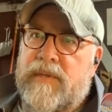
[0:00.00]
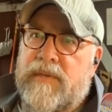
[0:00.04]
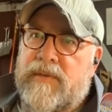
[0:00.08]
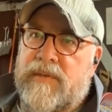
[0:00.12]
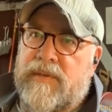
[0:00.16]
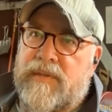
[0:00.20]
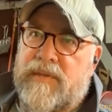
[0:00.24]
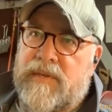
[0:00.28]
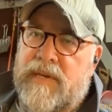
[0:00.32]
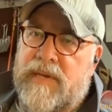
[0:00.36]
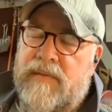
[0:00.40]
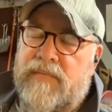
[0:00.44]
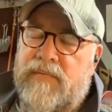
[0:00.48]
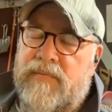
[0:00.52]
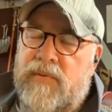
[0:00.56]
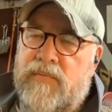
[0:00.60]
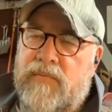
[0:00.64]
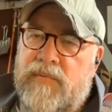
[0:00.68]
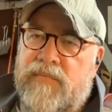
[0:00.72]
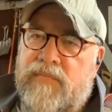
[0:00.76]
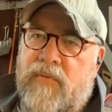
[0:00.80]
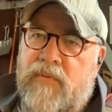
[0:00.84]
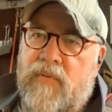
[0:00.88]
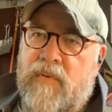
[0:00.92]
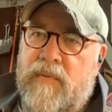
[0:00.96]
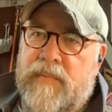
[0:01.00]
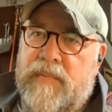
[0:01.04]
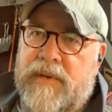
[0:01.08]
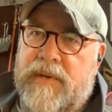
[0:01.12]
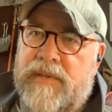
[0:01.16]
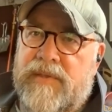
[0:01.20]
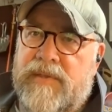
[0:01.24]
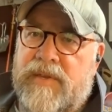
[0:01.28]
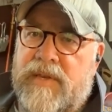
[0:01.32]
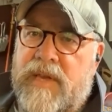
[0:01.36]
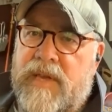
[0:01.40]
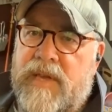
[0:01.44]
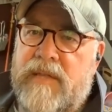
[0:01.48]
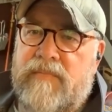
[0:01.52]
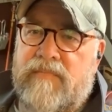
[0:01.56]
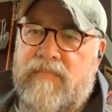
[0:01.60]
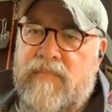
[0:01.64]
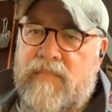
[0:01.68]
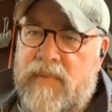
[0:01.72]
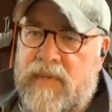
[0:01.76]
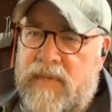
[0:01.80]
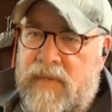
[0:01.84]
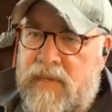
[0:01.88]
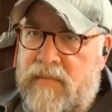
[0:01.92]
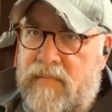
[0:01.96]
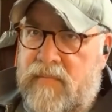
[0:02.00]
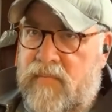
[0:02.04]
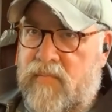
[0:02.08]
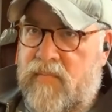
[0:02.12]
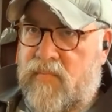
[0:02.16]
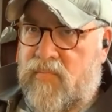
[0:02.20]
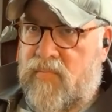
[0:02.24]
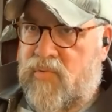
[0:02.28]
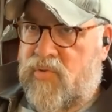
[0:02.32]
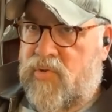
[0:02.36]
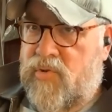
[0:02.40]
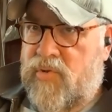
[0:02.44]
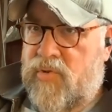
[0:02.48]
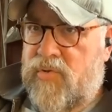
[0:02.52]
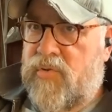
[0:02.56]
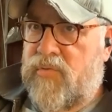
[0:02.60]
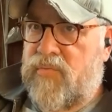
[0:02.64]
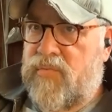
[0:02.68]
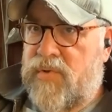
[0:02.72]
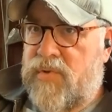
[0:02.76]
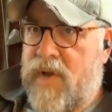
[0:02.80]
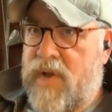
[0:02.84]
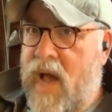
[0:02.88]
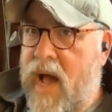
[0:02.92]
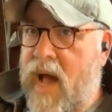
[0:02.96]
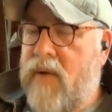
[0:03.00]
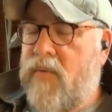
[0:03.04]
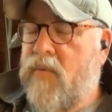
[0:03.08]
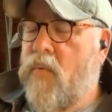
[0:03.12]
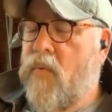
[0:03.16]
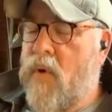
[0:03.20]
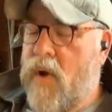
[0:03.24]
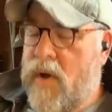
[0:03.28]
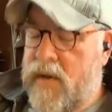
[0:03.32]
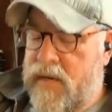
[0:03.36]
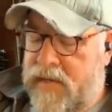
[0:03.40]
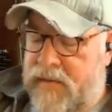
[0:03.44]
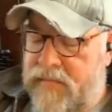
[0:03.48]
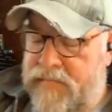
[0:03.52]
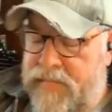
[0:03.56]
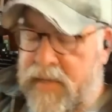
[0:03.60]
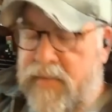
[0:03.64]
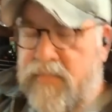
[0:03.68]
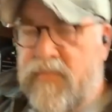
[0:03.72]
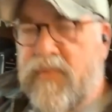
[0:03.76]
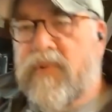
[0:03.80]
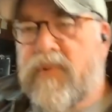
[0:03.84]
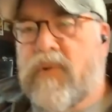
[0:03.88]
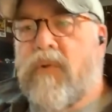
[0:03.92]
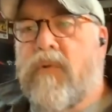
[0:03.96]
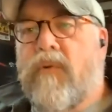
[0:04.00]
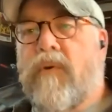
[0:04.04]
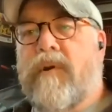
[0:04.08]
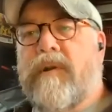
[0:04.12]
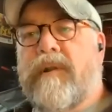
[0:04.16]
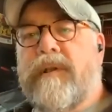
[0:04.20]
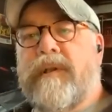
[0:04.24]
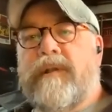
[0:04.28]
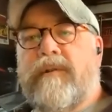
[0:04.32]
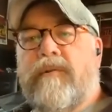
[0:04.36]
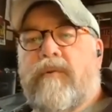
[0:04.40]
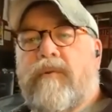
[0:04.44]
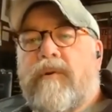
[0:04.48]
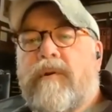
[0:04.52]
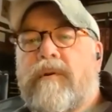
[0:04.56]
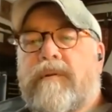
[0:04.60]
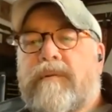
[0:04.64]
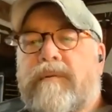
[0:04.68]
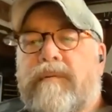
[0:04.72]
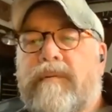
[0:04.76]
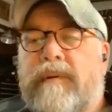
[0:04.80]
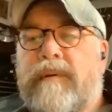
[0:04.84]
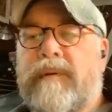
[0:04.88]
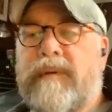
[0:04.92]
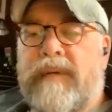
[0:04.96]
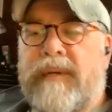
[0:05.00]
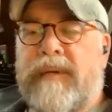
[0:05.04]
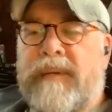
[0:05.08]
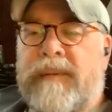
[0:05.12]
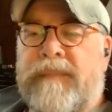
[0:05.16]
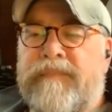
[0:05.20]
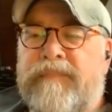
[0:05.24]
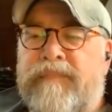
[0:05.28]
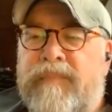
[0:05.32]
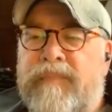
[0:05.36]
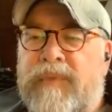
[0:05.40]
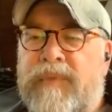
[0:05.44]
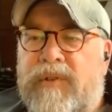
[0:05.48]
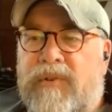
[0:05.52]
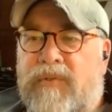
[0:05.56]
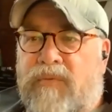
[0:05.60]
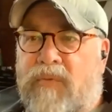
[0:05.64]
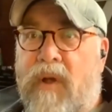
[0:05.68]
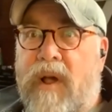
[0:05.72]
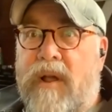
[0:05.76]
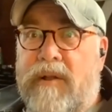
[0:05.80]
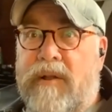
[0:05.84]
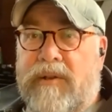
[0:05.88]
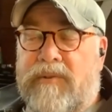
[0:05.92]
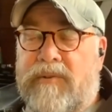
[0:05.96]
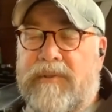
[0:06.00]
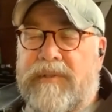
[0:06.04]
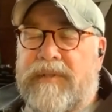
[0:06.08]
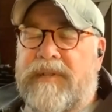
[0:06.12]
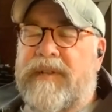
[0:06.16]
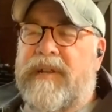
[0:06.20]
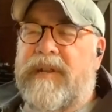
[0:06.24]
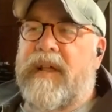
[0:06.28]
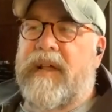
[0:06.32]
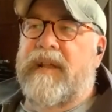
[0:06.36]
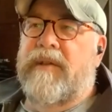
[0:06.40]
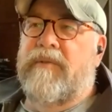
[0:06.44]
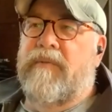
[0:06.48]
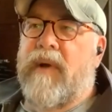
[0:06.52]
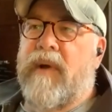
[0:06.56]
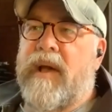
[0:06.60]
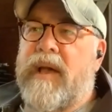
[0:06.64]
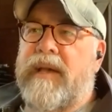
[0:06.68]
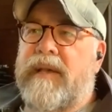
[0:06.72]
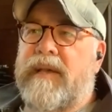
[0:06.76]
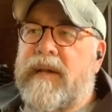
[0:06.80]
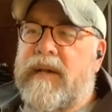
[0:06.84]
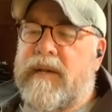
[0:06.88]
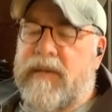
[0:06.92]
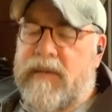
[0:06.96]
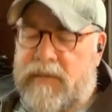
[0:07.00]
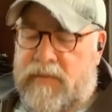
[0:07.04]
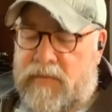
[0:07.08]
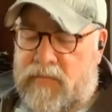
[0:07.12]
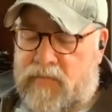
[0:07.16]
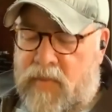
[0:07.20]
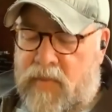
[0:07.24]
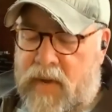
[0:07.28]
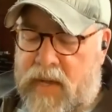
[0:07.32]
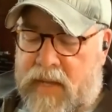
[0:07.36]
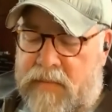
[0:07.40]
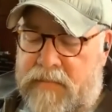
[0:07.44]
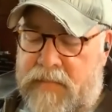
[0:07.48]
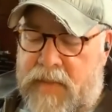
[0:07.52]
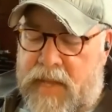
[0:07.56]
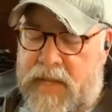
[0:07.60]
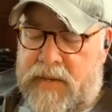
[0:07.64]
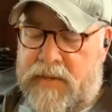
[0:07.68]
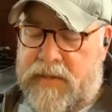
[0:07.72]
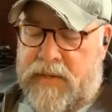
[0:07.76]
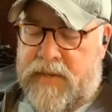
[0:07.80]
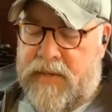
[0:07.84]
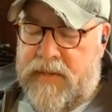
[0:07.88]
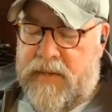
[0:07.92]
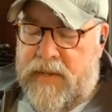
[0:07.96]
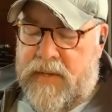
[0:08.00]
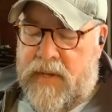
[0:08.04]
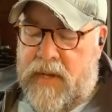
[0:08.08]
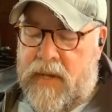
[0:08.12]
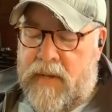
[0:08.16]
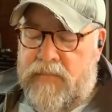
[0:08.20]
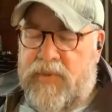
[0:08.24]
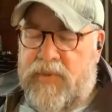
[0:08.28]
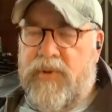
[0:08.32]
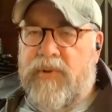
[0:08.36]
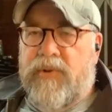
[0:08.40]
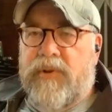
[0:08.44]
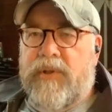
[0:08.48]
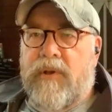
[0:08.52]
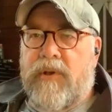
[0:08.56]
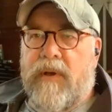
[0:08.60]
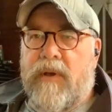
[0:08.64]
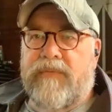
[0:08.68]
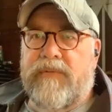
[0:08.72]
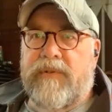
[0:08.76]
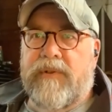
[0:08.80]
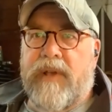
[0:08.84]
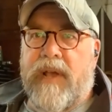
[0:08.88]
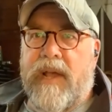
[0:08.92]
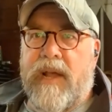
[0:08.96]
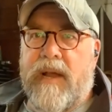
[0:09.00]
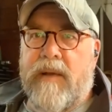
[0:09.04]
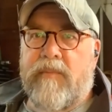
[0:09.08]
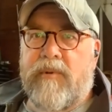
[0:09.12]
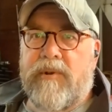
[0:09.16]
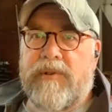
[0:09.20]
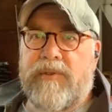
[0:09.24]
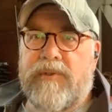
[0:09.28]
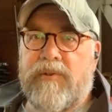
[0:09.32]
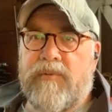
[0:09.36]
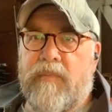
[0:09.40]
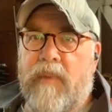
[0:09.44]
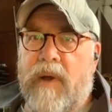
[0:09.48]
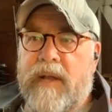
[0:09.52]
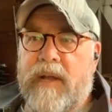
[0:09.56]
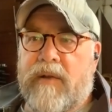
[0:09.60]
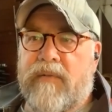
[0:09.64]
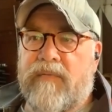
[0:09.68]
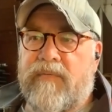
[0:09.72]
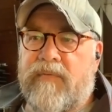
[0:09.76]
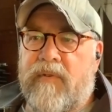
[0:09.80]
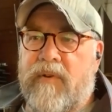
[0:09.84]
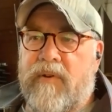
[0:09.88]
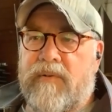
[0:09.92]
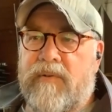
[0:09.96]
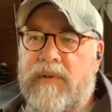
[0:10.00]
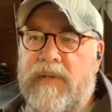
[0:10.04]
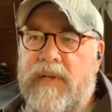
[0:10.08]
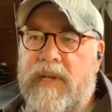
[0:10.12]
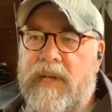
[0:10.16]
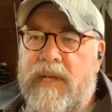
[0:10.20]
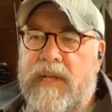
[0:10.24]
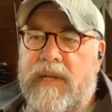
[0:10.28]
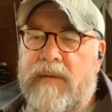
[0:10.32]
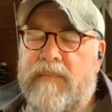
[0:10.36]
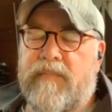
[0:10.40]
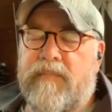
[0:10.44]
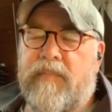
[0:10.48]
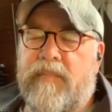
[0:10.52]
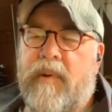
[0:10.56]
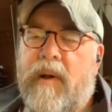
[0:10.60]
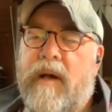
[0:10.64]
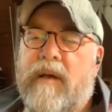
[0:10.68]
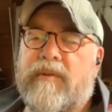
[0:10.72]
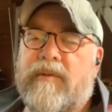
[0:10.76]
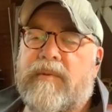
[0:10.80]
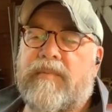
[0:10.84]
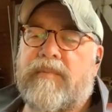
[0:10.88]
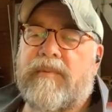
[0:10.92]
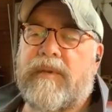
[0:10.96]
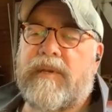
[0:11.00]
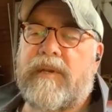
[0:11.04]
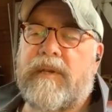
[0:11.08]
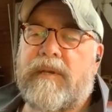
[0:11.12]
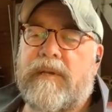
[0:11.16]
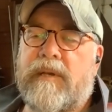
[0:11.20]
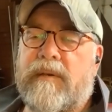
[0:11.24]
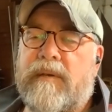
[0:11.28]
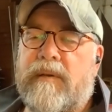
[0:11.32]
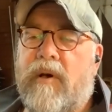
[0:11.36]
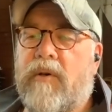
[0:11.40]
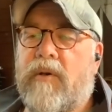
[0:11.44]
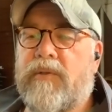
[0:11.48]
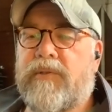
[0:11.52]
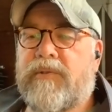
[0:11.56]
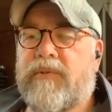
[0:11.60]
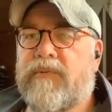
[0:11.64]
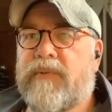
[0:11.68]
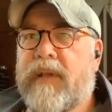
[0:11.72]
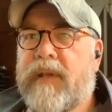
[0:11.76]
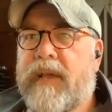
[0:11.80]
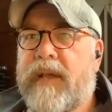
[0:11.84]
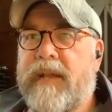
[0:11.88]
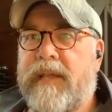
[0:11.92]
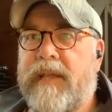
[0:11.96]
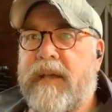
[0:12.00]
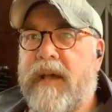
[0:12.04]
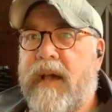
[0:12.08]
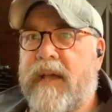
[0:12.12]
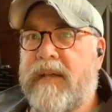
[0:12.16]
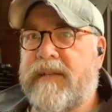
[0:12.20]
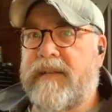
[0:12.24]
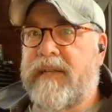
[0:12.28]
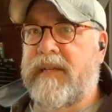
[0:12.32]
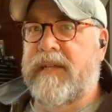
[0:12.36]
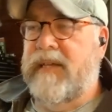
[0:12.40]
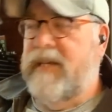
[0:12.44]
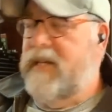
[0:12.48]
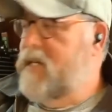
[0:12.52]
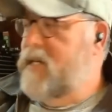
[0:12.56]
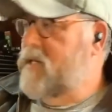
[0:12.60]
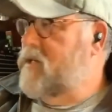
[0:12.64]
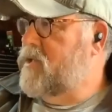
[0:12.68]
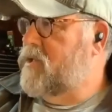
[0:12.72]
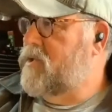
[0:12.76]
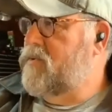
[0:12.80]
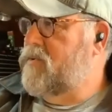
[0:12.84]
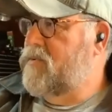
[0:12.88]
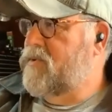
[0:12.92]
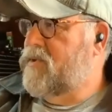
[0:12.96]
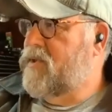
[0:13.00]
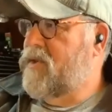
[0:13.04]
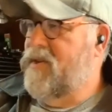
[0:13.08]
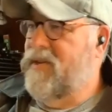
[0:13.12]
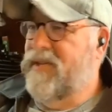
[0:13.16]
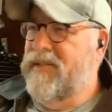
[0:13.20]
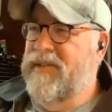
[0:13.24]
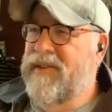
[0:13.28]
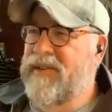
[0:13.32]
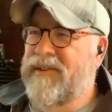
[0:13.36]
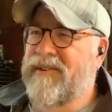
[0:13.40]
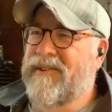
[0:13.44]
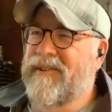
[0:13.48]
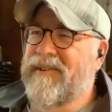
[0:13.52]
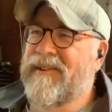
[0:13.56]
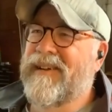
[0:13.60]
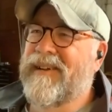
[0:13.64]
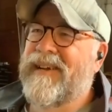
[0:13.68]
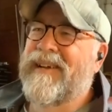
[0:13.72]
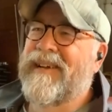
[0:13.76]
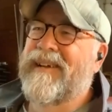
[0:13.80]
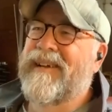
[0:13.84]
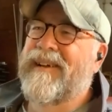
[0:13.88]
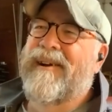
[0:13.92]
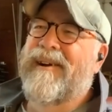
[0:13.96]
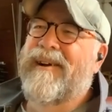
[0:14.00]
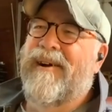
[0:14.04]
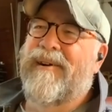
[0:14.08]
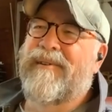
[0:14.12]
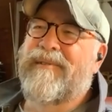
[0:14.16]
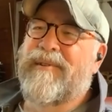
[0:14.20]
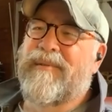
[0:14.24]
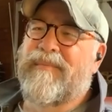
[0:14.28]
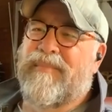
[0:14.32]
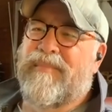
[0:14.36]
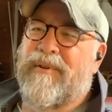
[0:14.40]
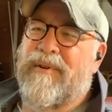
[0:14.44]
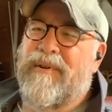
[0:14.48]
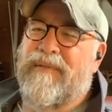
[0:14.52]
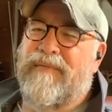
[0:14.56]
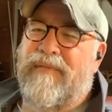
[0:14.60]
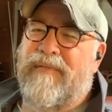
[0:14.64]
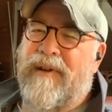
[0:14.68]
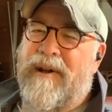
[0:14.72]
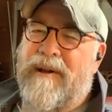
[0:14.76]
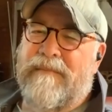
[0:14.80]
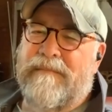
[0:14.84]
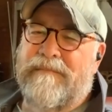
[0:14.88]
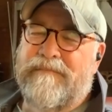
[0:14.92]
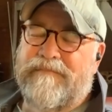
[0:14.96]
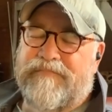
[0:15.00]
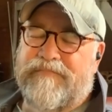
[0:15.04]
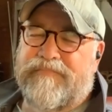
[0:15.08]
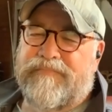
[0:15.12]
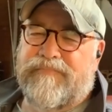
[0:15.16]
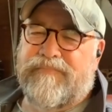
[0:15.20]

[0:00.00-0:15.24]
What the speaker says: This is to give you informed consent. Should you not want to be recorded or chronicled in any way, I recommend turning off your camera and your microphone and possibly altering any ID issues on your profile.